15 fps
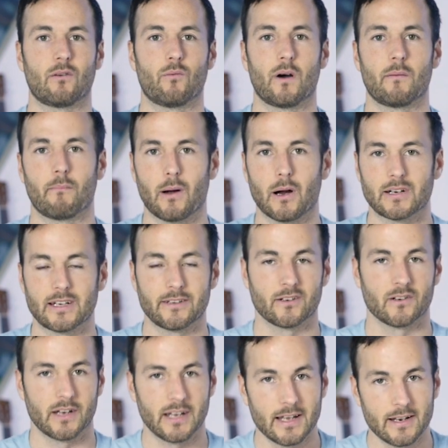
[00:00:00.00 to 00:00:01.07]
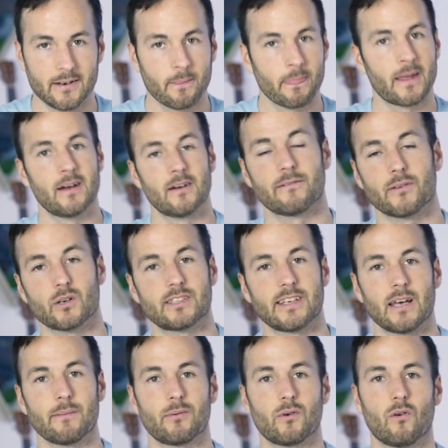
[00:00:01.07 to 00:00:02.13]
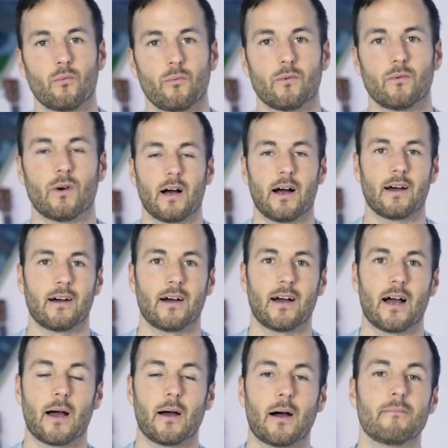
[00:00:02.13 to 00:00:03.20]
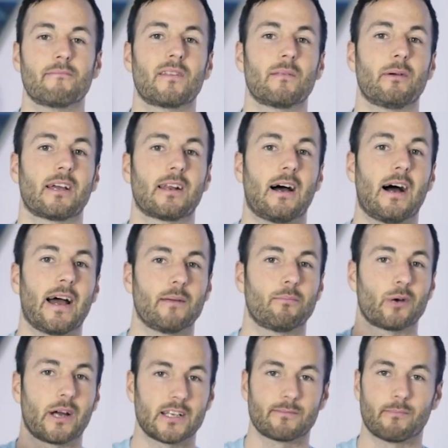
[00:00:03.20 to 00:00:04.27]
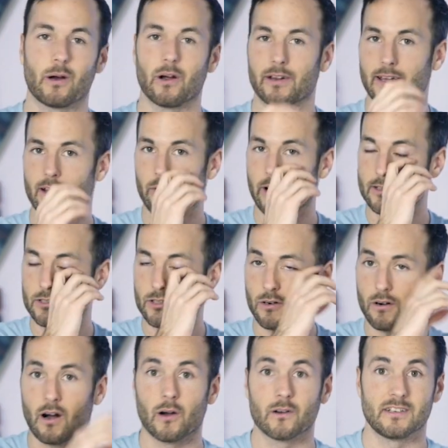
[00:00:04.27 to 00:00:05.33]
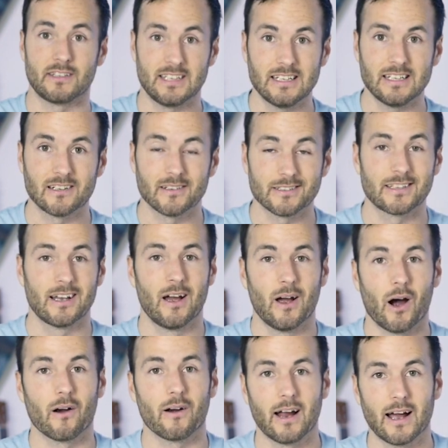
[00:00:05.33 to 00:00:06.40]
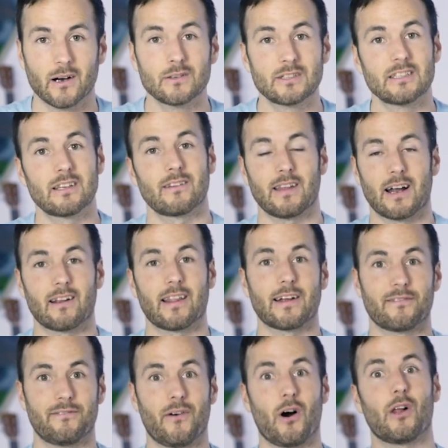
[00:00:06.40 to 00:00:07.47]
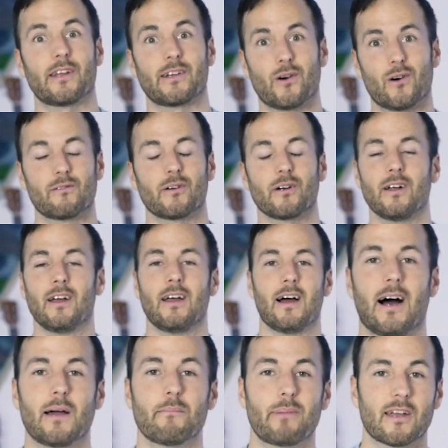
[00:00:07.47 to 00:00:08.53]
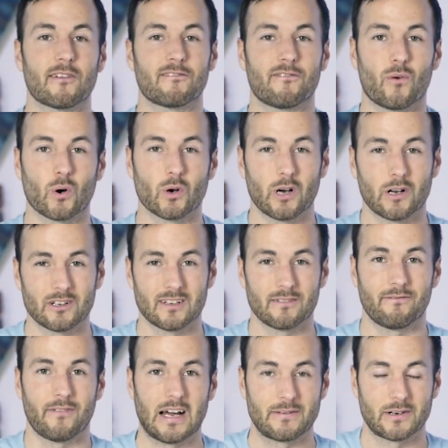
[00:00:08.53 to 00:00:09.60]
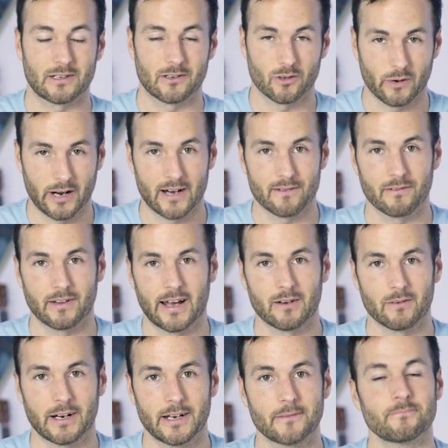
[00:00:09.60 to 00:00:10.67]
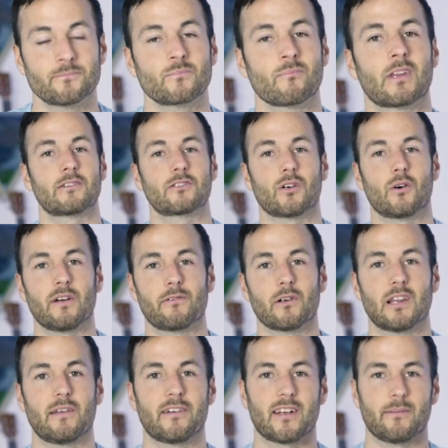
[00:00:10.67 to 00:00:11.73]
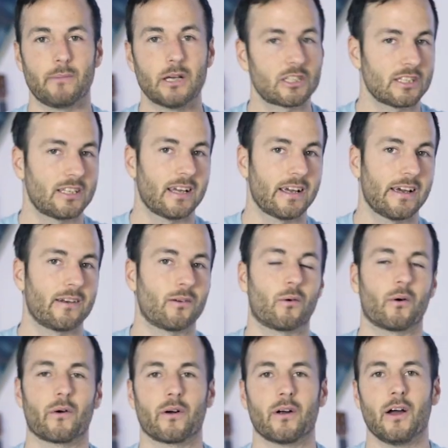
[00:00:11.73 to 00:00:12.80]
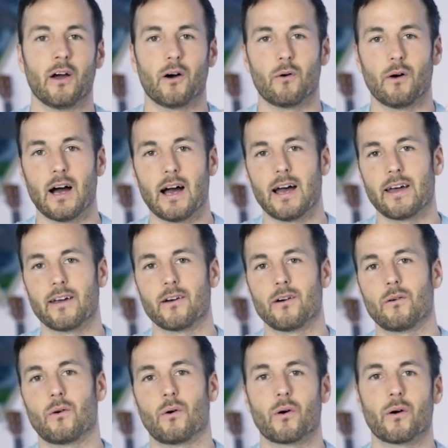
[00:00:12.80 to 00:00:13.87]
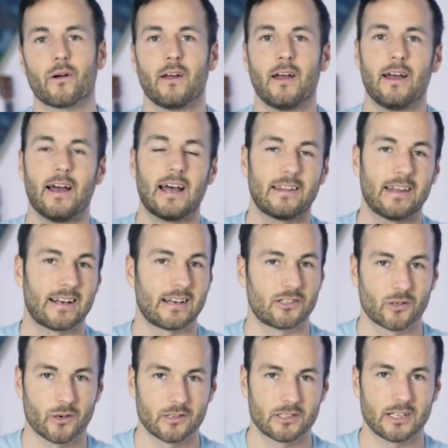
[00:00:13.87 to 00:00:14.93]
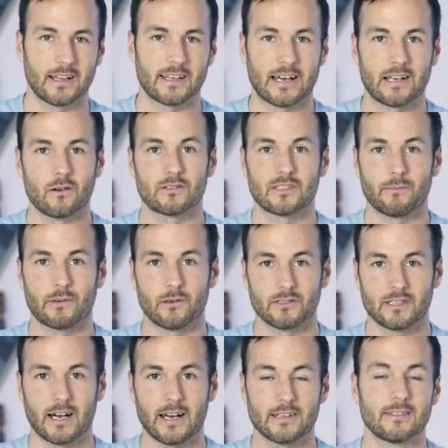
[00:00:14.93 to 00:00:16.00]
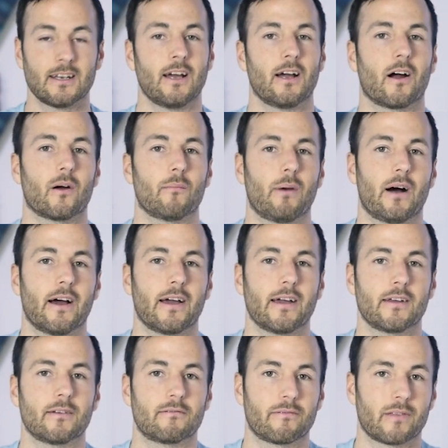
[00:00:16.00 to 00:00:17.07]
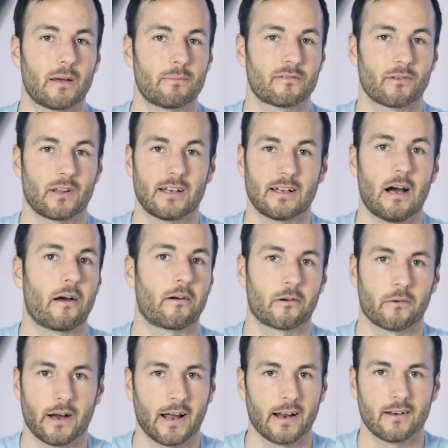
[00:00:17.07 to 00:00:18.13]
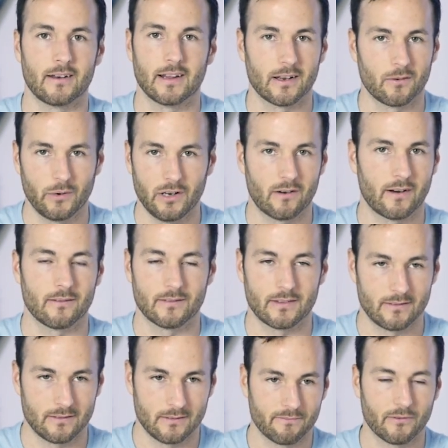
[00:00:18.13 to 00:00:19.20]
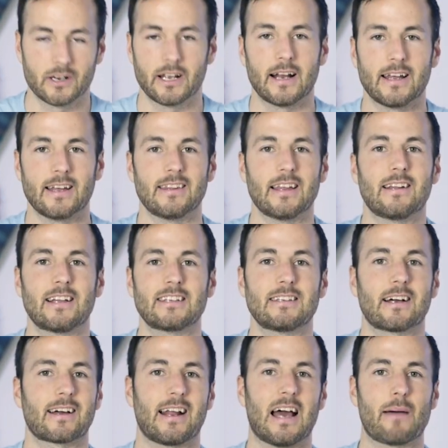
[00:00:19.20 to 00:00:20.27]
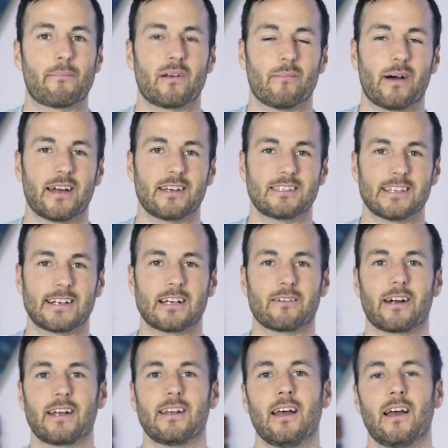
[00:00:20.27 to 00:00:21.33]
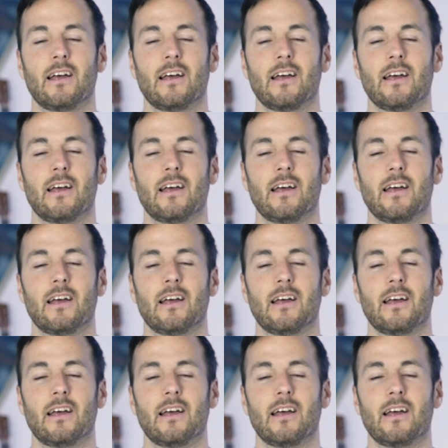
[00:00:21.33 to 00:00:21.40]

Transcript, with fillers: on what market you're in. For example, I'm flipping in a high price market, right? So our deals, our houses that are like falling over, I'm paying 400 to 500 grand for that, right? So if you're living in Michigan or Ohio or Atlanta, Georgia, like I know some of those guys are buying flips for like 100 grand. Like we don't, forget it. That's not gonna happen in my city, right?